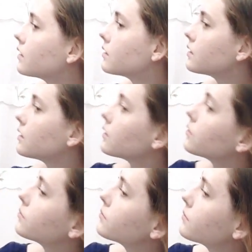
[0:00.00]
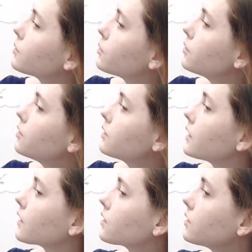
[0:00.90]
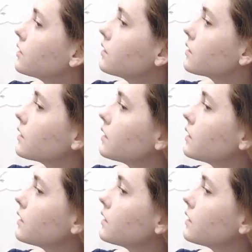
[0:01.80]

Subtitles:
So, hold your sections